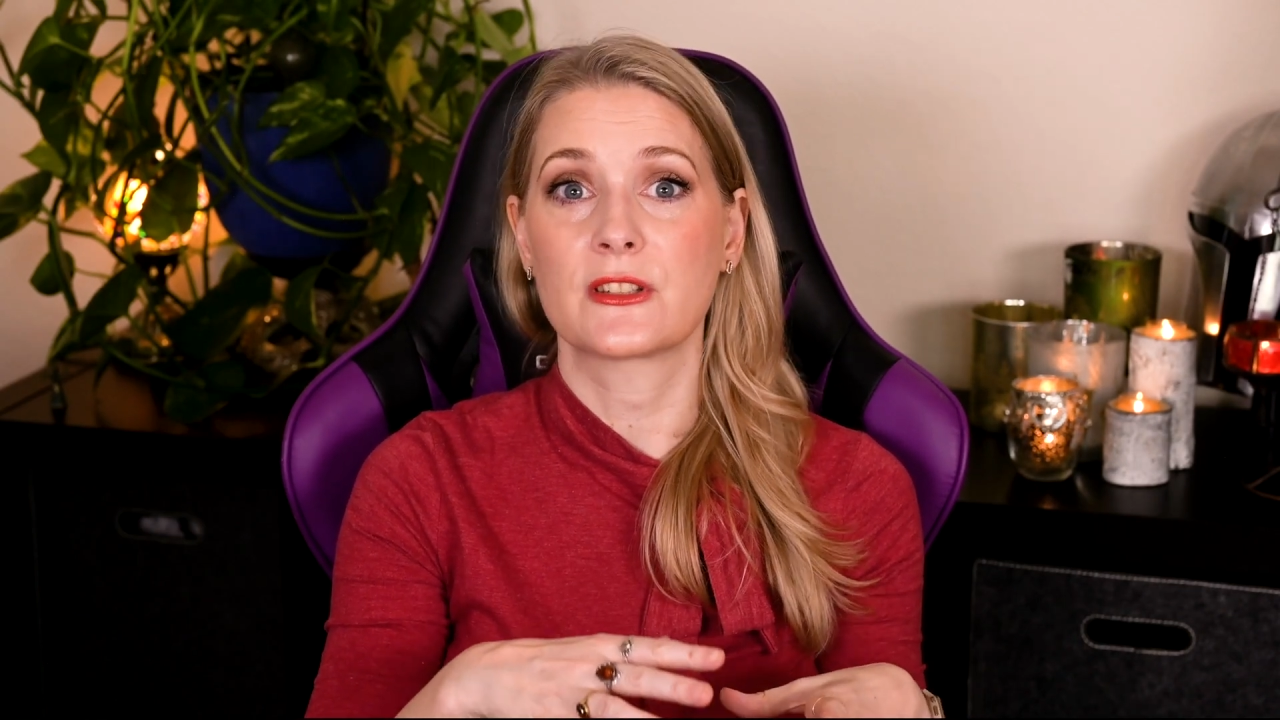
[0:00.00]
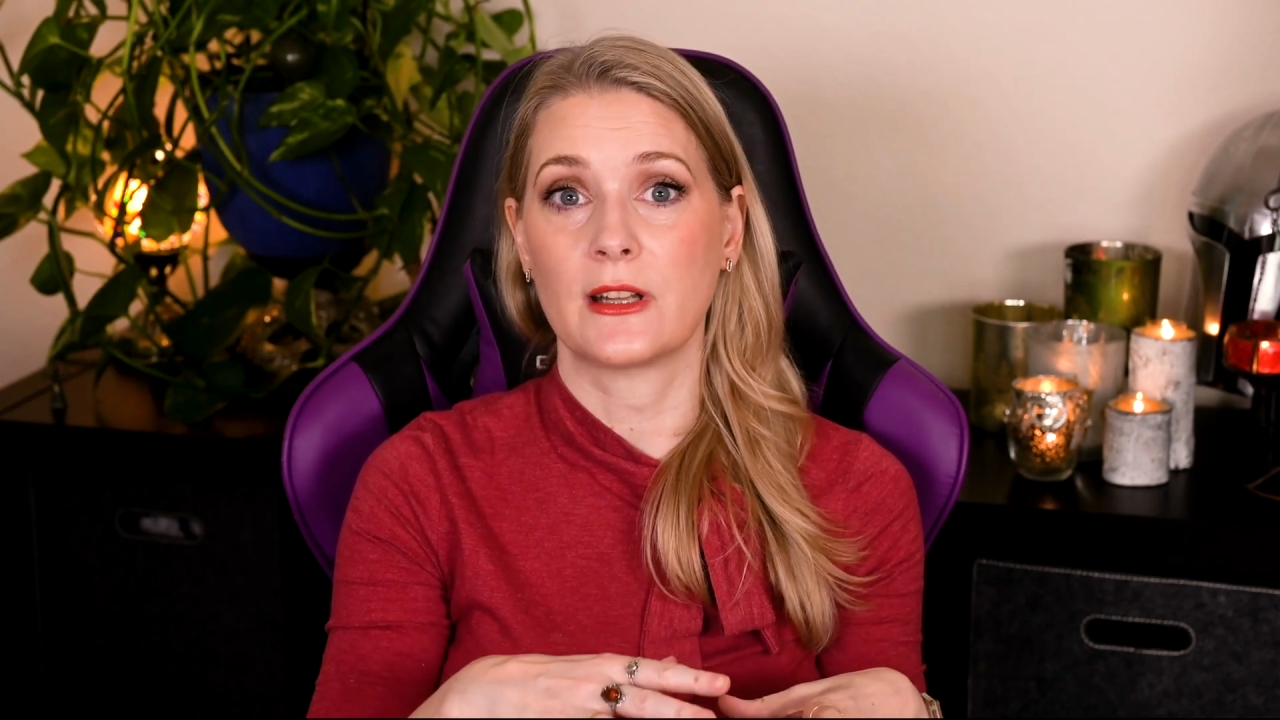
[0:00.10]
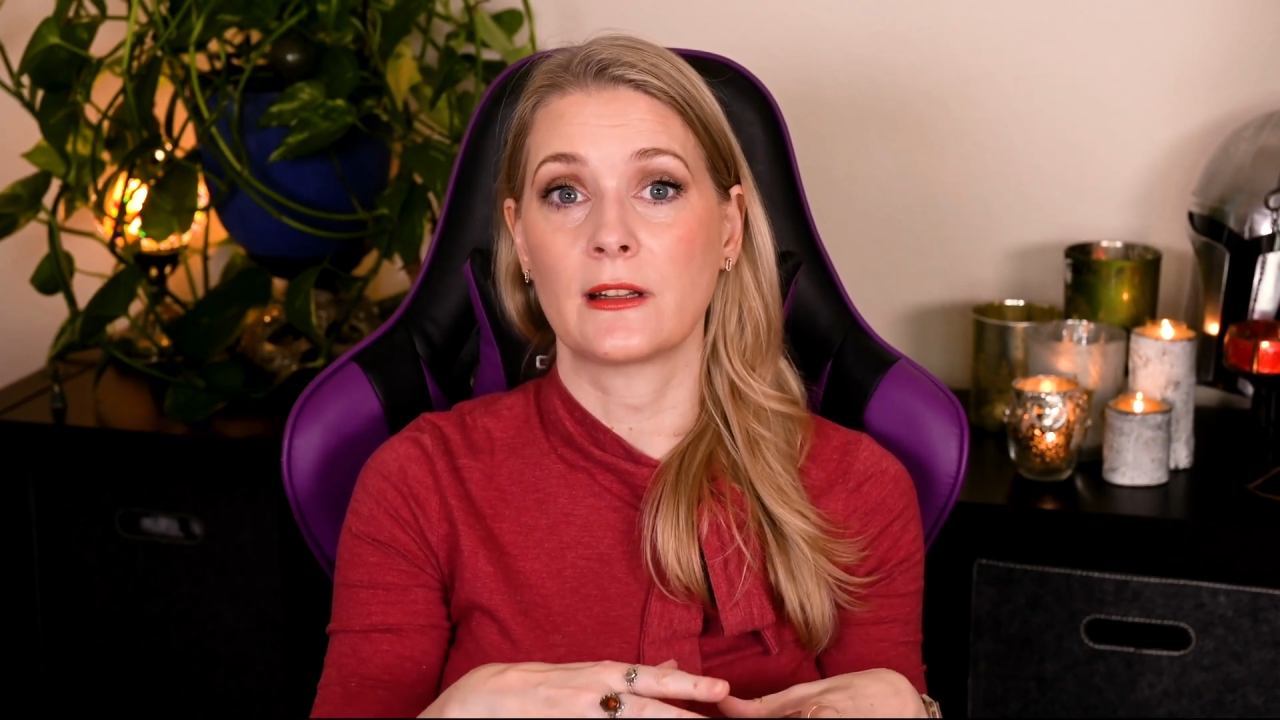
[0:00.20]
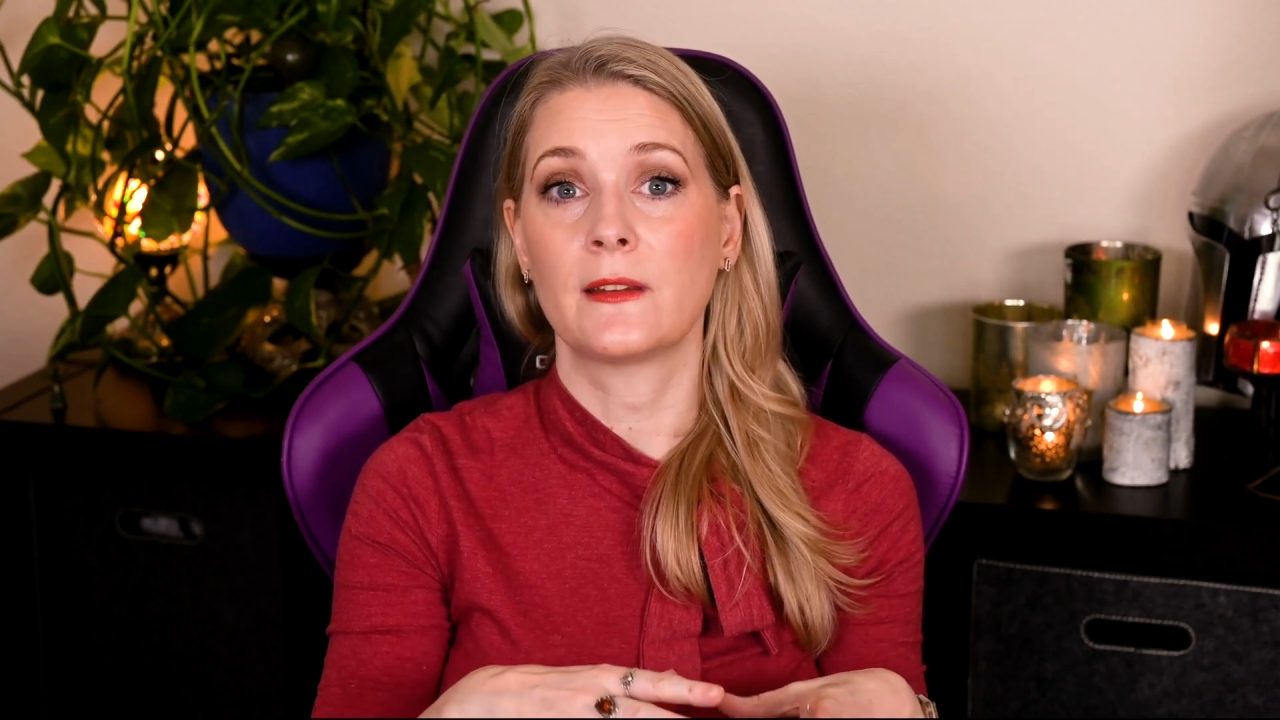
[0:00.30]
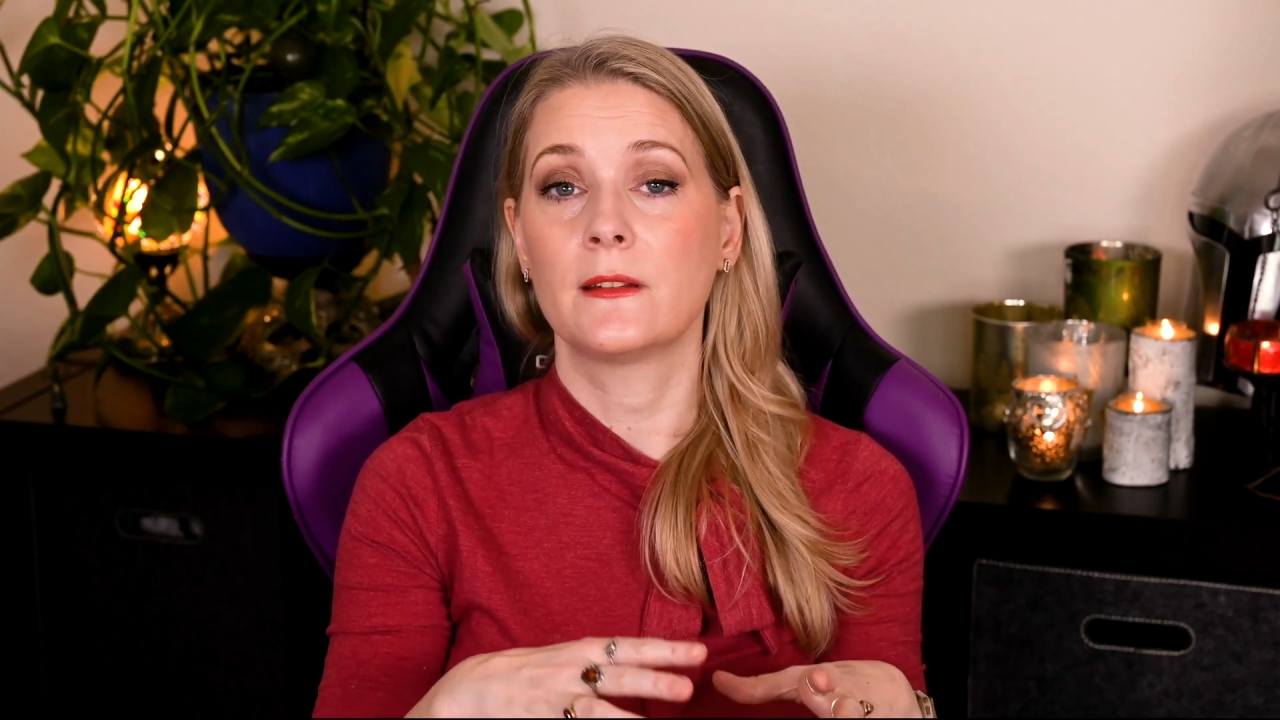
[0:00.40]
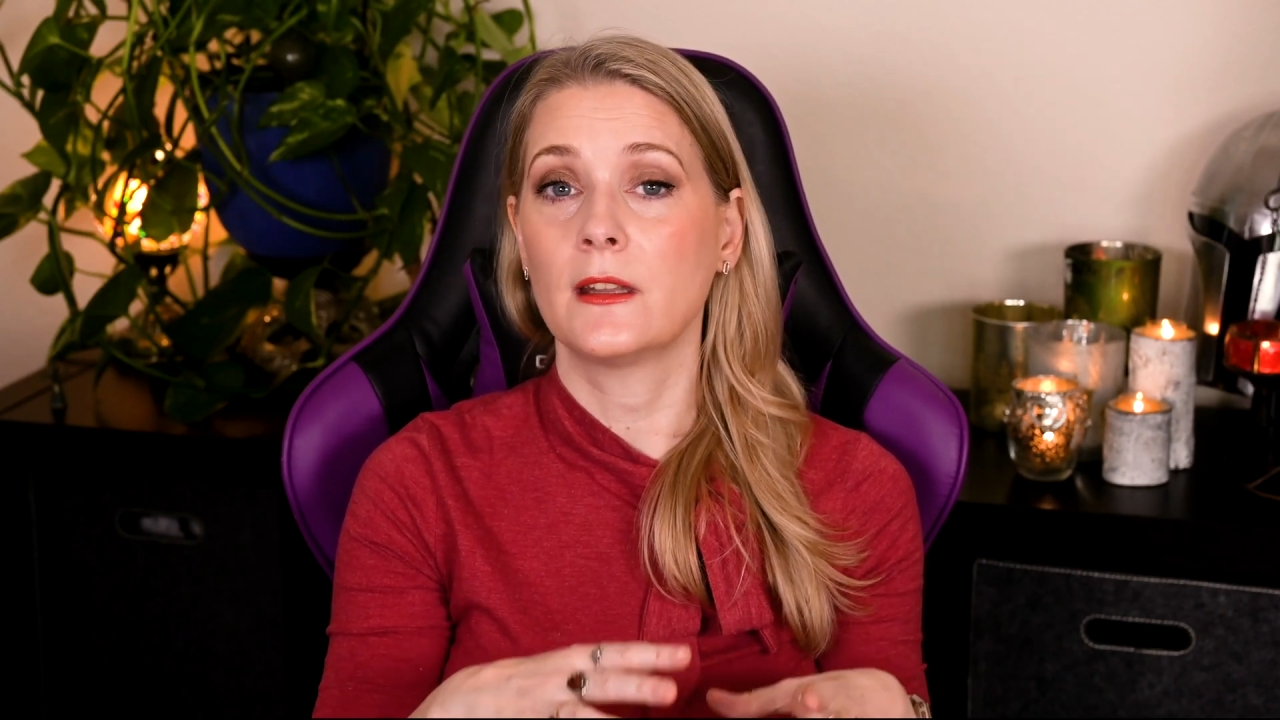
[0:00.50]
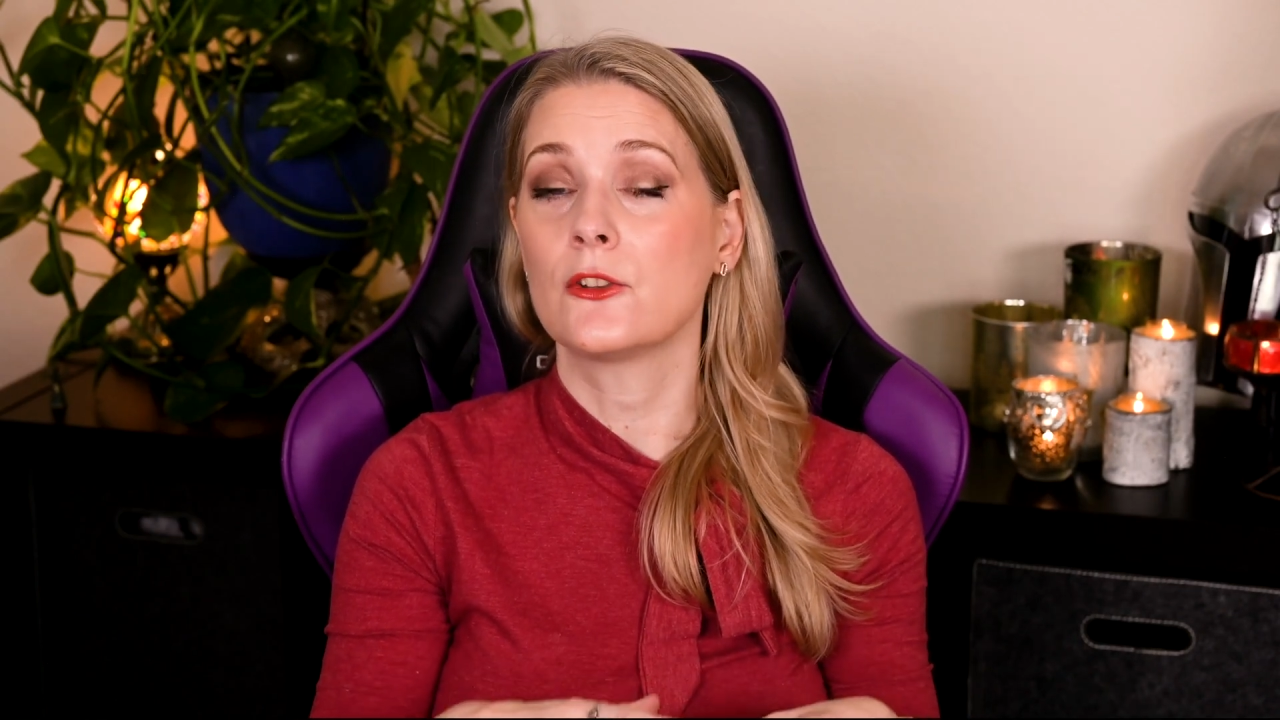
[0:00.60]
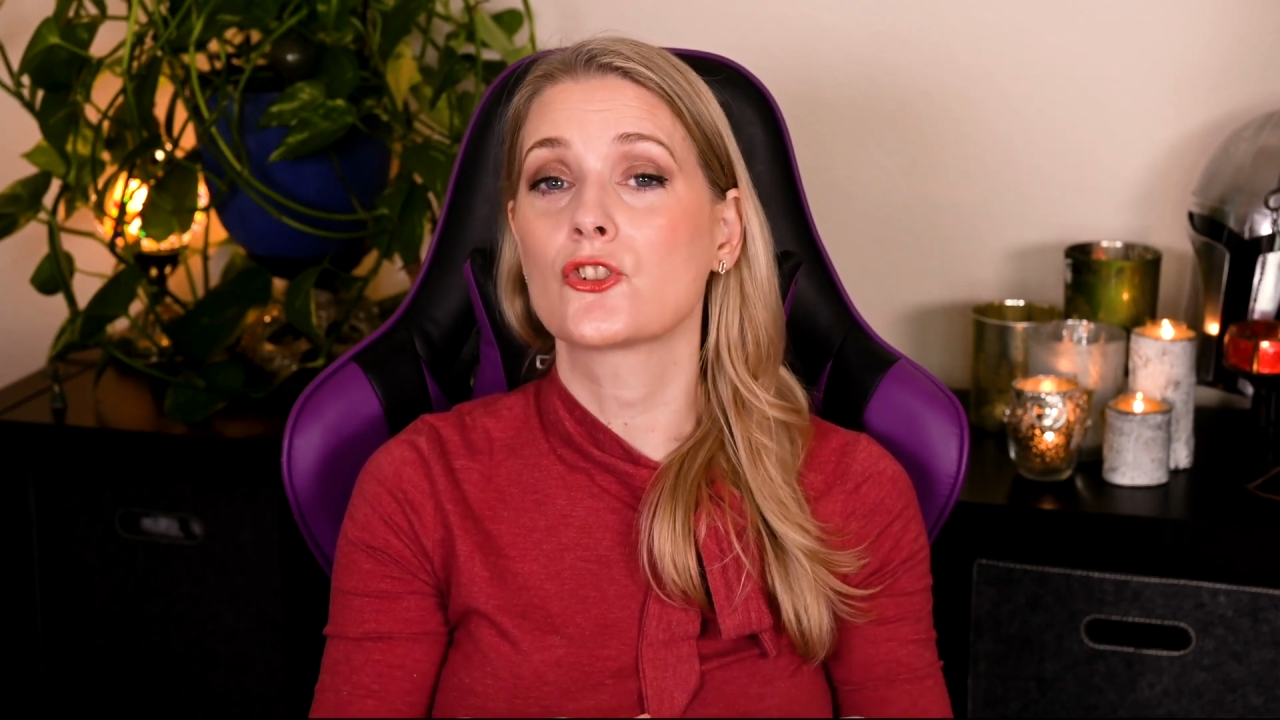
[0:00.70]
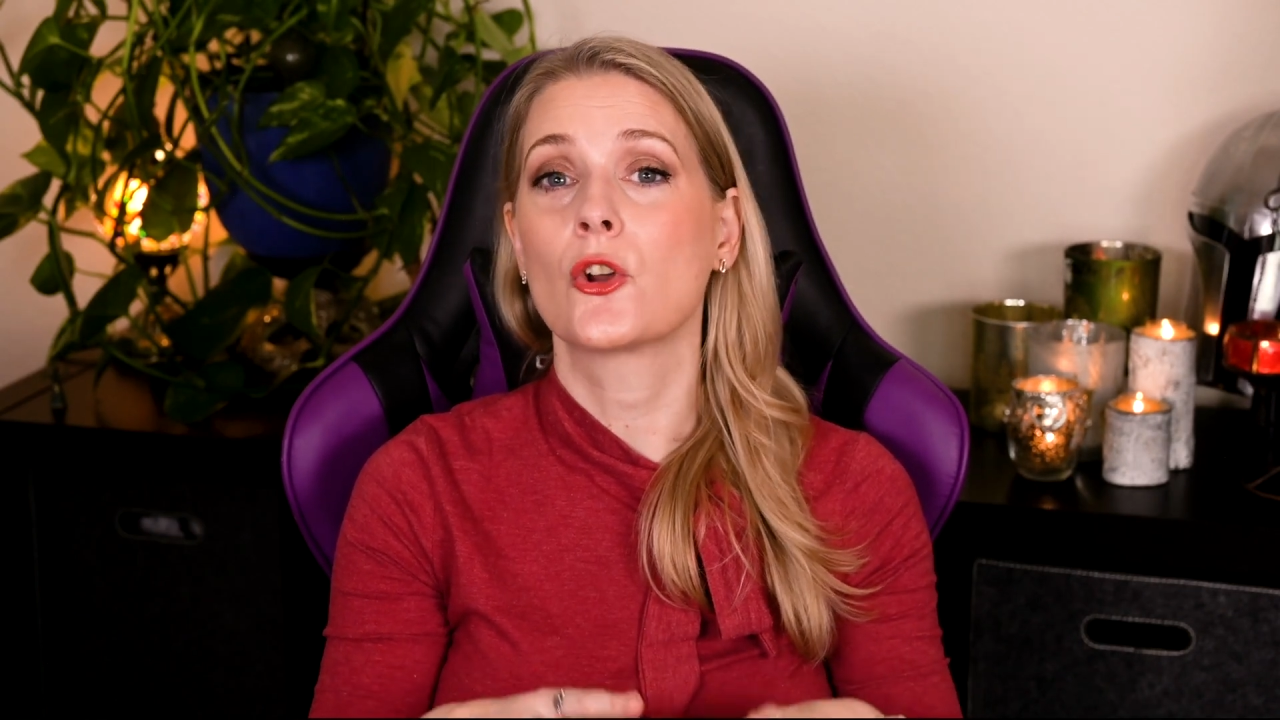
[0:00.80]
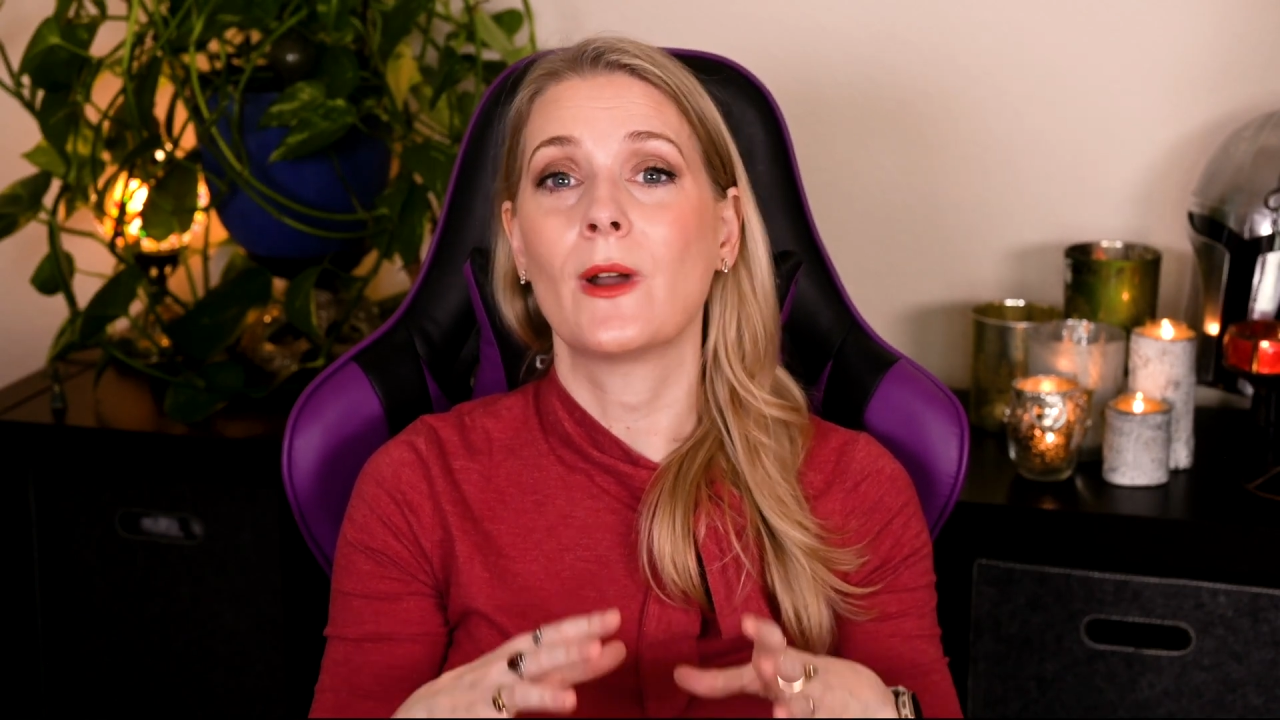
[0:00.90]
studies
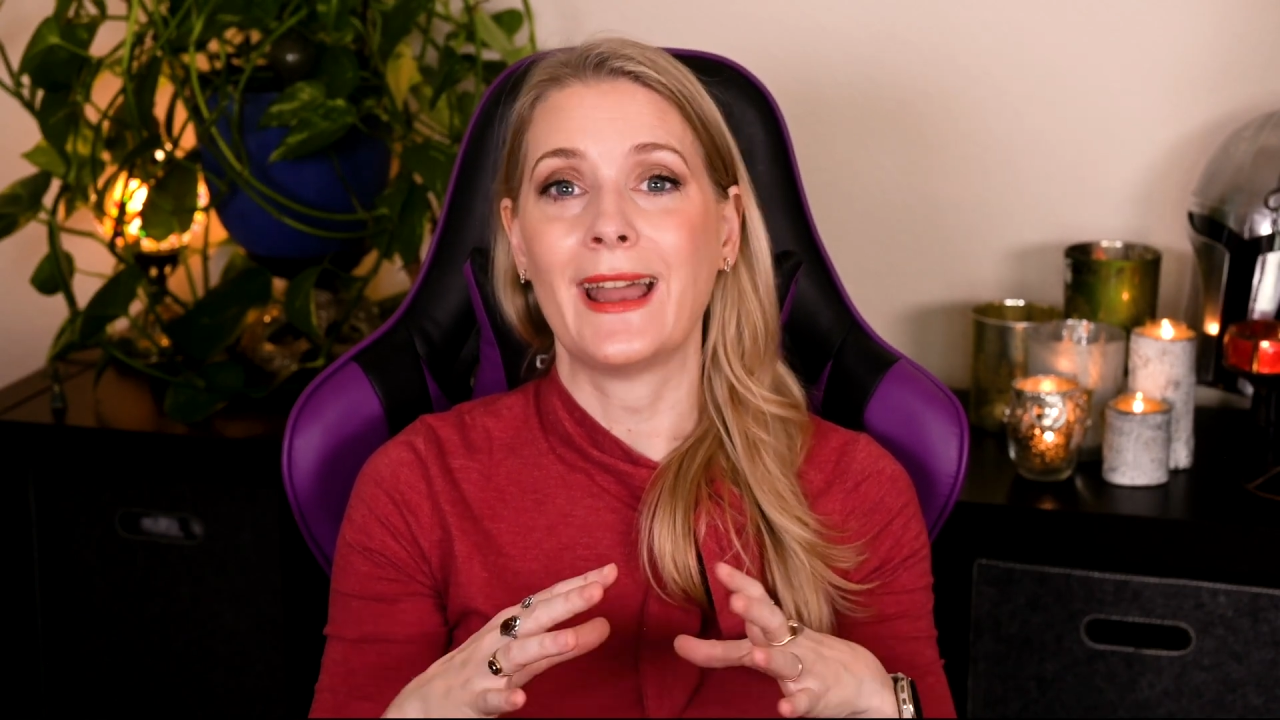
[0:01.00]
didn't show